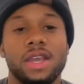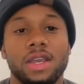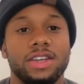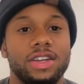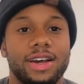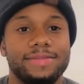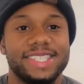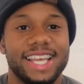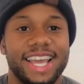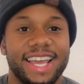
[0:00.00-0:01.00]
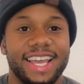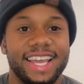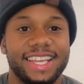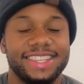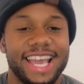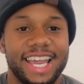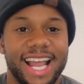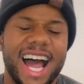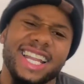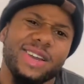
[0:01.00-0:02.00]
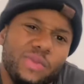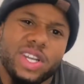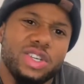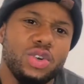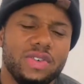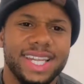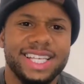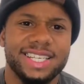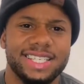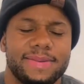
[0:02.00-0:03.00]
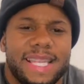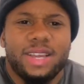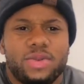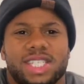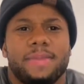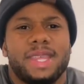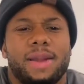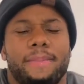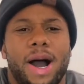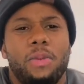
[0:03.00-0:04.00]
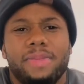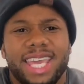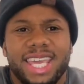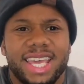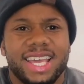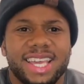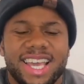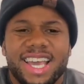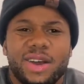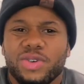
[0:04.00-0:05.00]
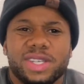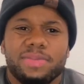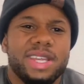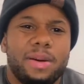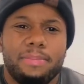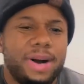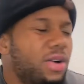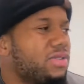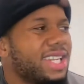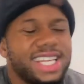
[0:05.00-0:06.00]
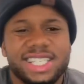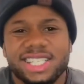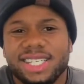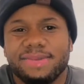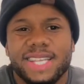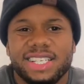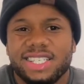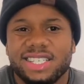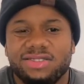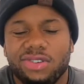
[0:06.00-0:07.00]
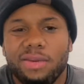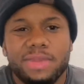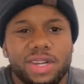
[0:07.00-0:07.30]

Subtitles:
you know what I'm saying, that I didn't want to do relationships. Like, it was something about me. It was something about relationships that just rubbed me the